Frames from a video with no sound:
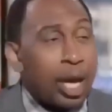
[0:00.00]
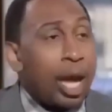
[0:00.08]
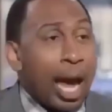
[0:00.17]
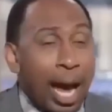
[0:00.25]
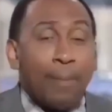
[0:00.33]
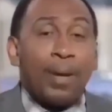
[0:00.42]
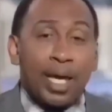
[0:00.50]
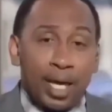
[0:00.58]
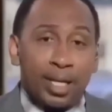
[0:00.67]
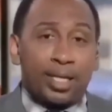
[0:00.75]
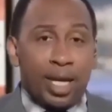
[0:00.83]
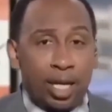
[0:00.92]
I'm here
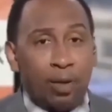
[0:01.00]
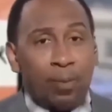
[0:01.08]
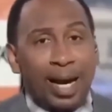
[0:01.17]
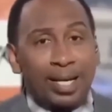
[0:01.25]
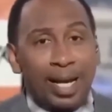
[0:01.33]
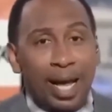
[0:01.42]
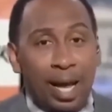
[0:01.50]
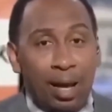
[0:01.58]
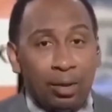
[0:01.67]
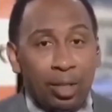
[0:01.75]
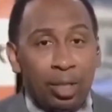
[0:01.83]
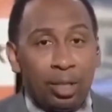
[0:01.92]
to tell you right now.
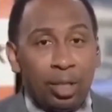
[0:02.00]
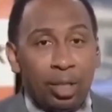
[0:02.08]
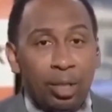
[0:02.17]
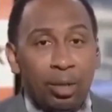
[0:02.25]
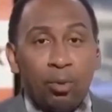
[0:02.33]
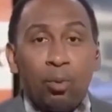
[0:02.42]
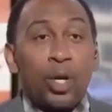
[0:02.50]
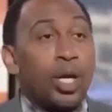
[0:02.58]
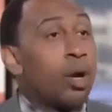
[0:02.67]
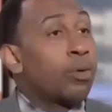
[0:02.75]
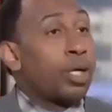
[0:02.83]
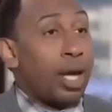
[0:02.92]
We
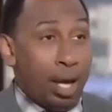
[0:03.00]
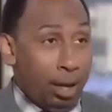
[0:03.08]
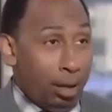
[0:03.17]
don't care.